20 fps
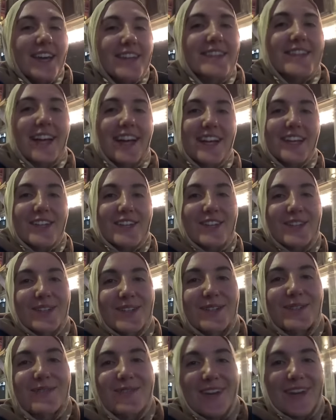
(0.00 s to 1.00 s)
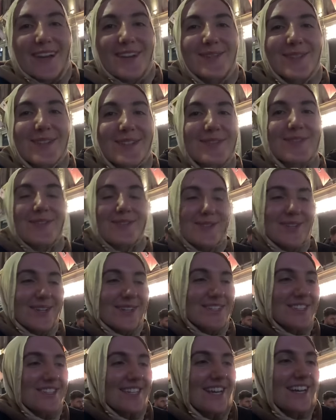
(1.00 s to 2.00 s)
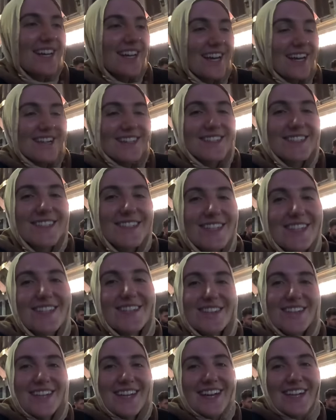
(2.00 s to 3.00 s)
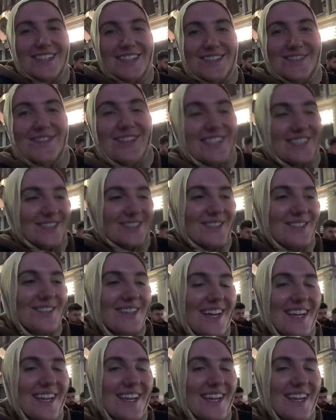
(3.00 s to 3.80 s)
Thank you very much for watching. I'll see you in the next video,